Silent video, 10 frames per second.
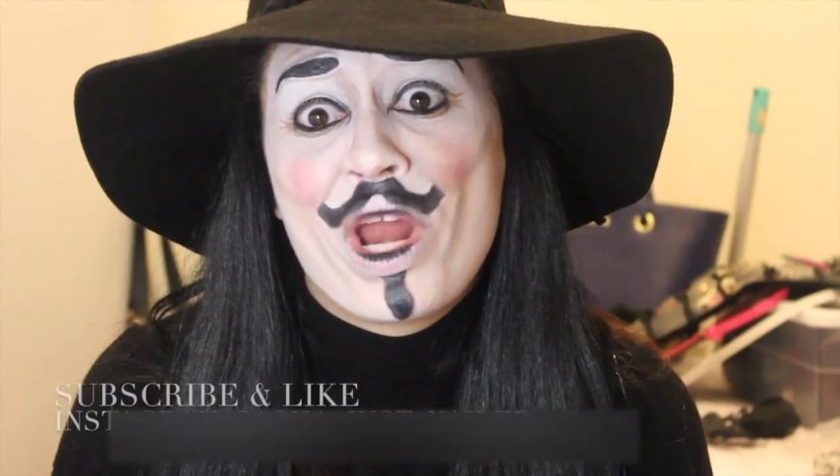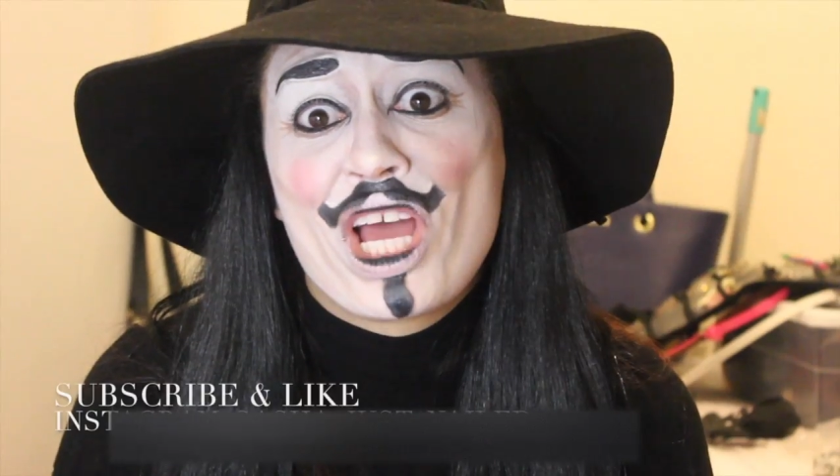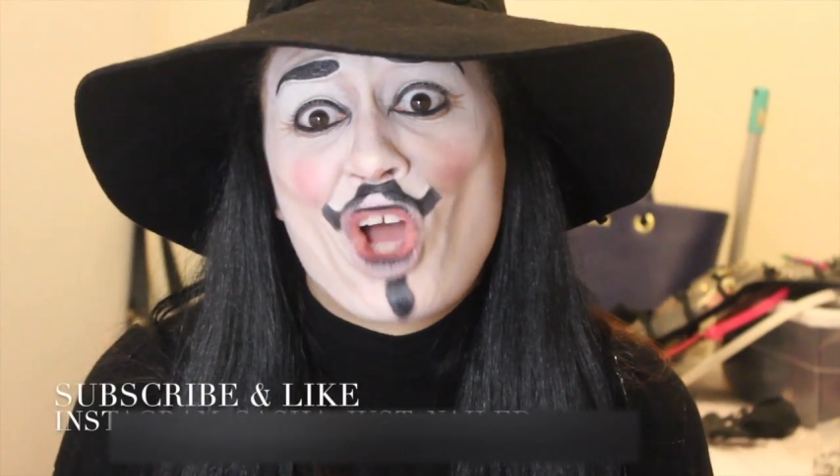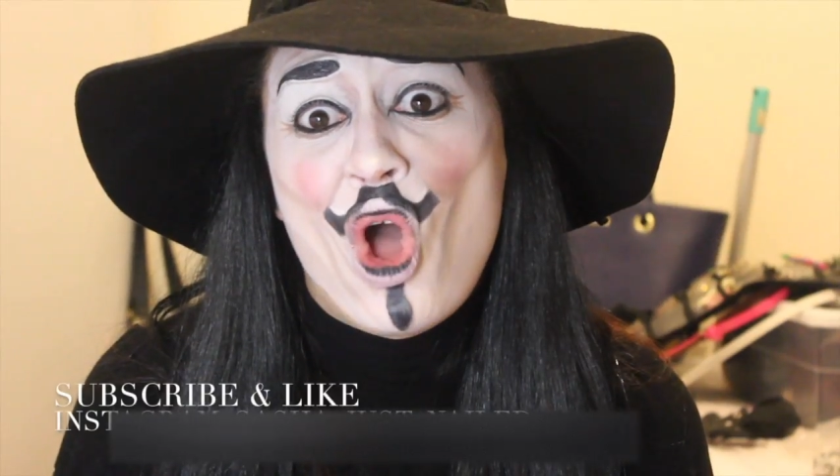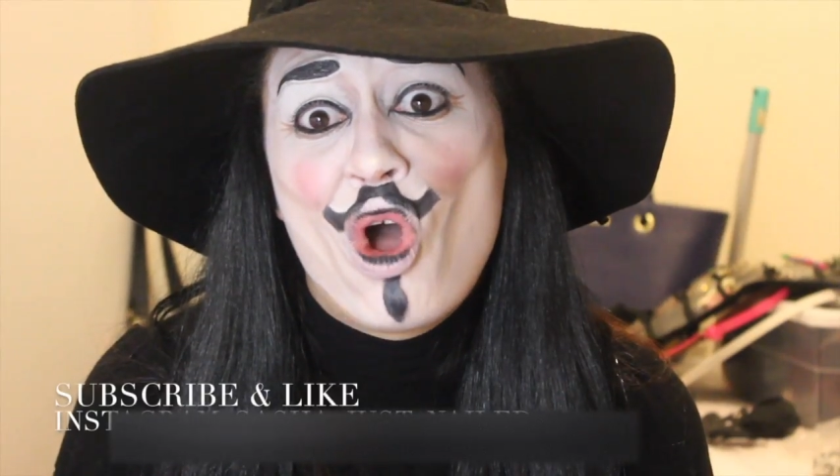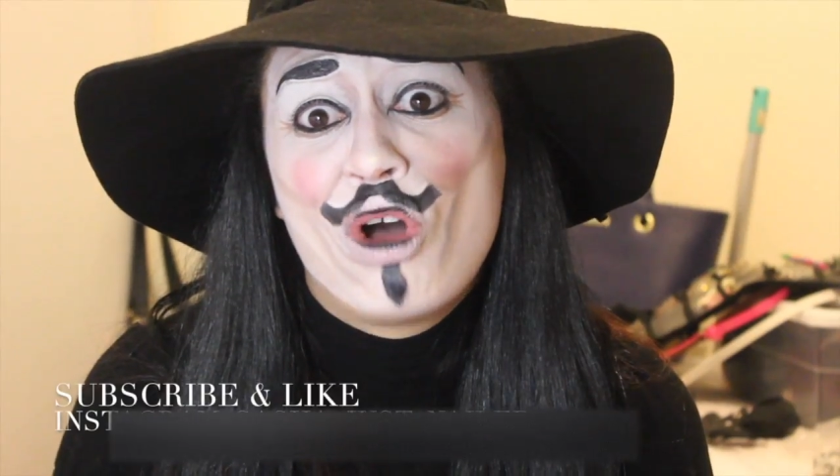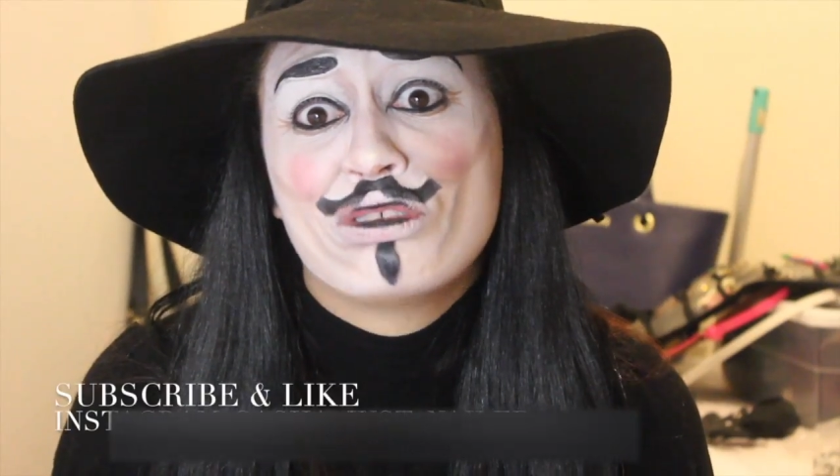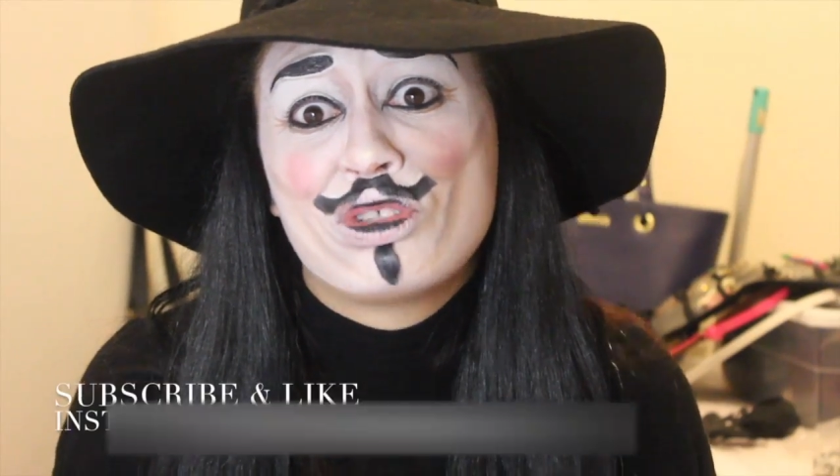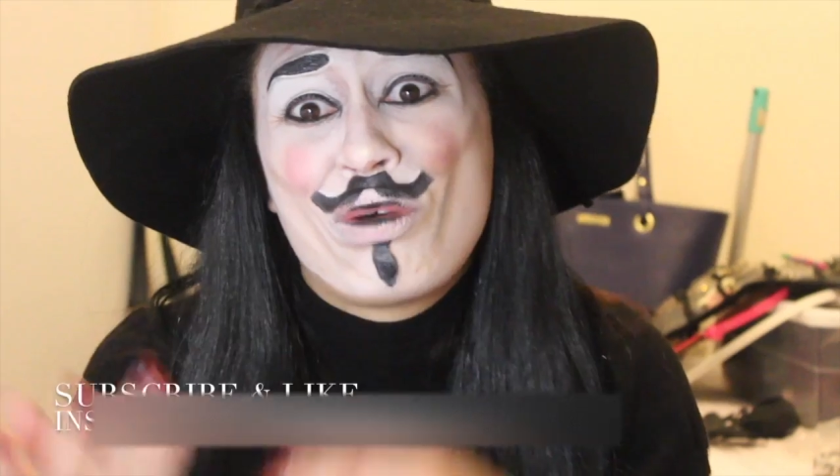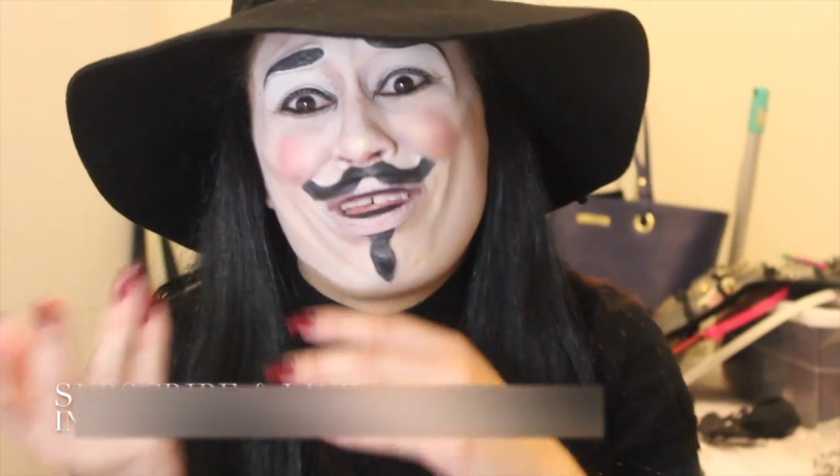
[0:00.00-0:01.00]
you wanna
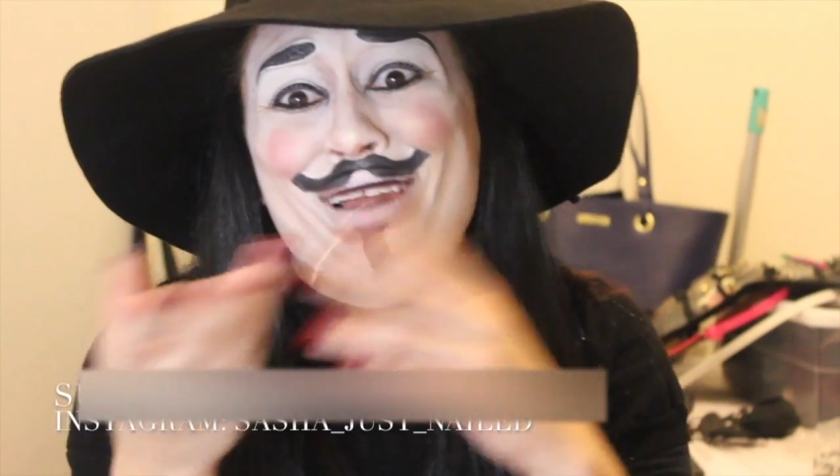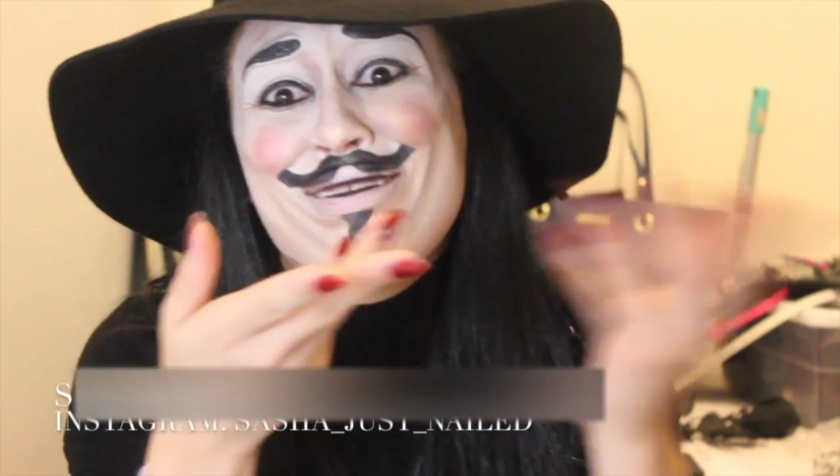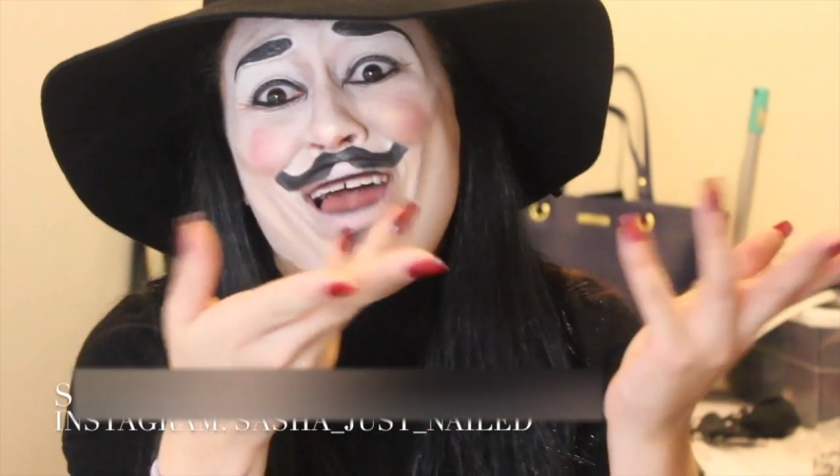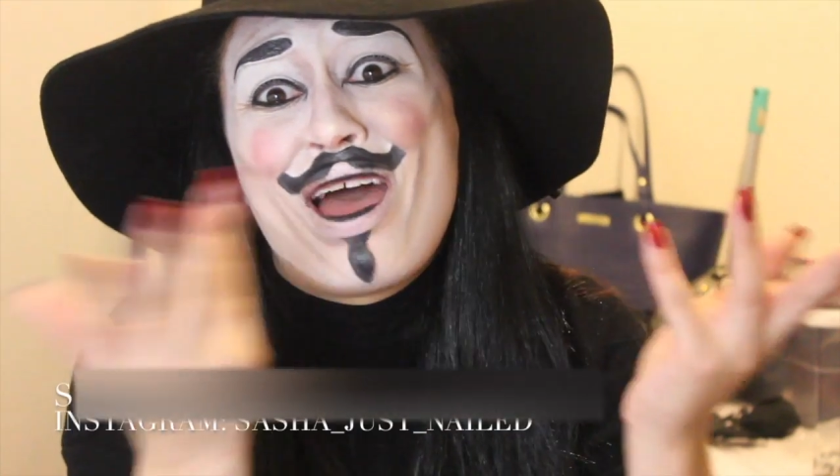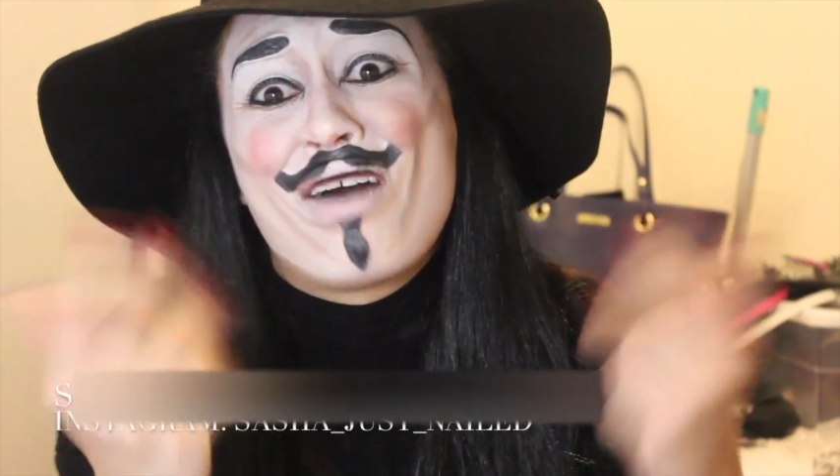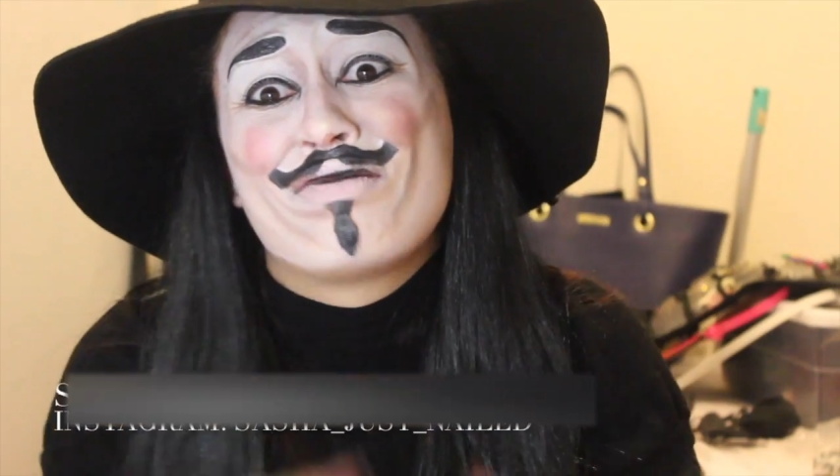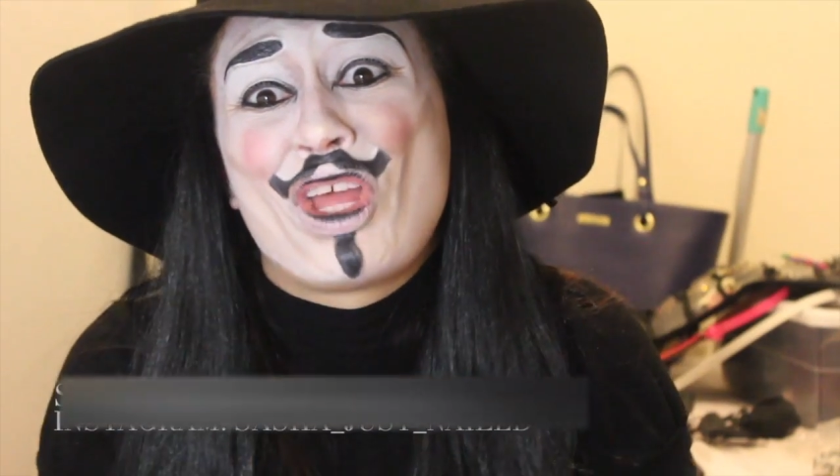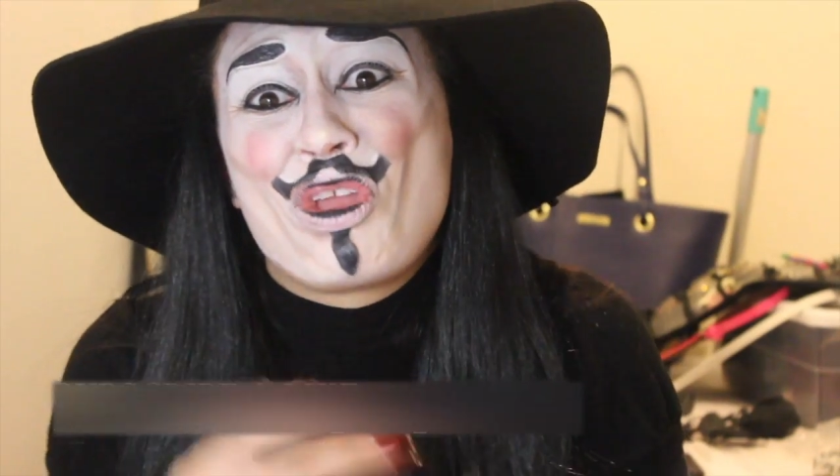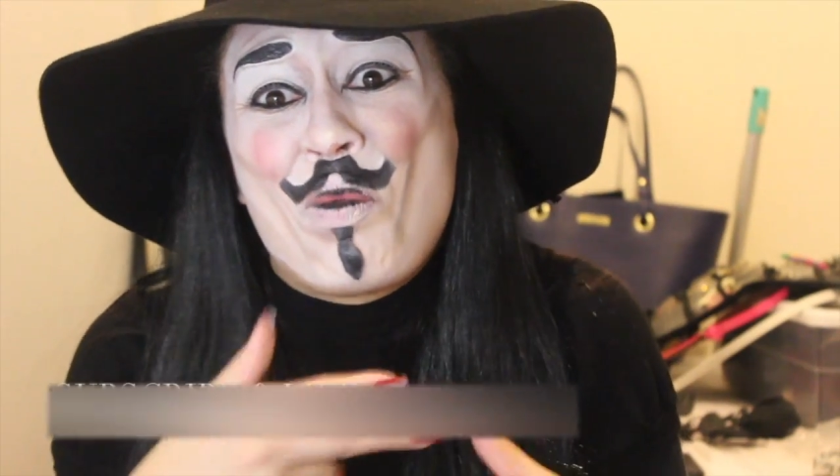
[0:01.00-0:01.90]
go to the left,